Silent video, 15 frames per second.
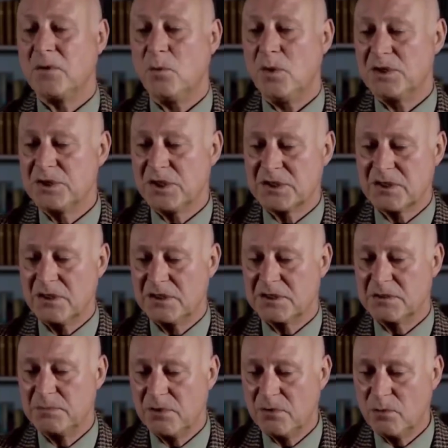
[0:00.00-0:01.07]
we're just going
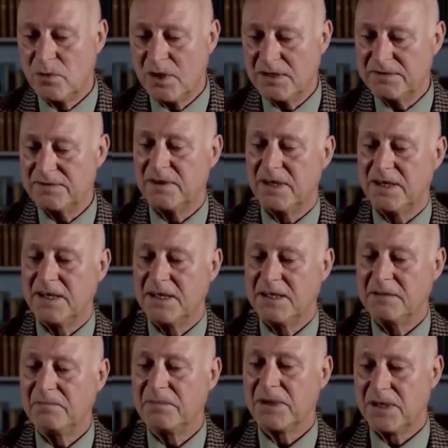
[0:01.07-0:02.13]
to put Wi-Fi
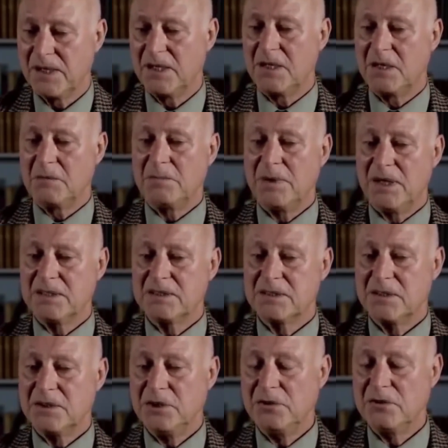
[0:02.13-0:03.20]
in,
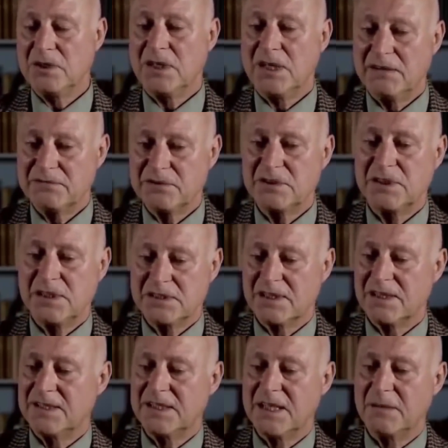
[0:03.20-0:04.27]
but you can have
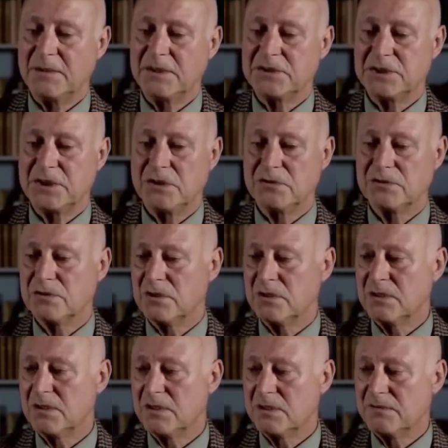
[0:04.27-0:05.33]
genetically damaged
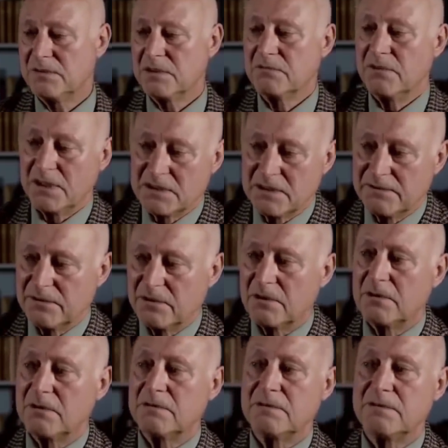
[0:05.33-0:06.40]
children for the rest of
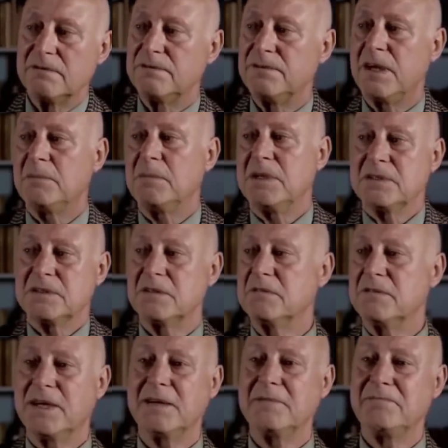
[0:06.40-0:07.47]
your family's
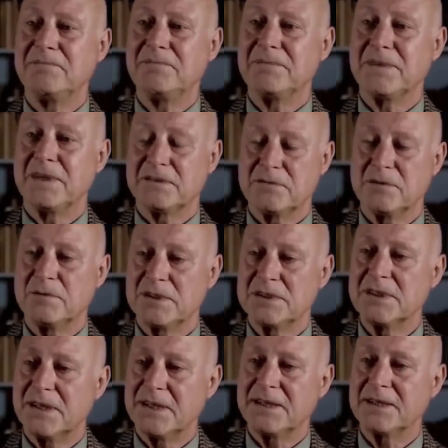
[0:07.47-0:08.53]
career. That's what we're saying.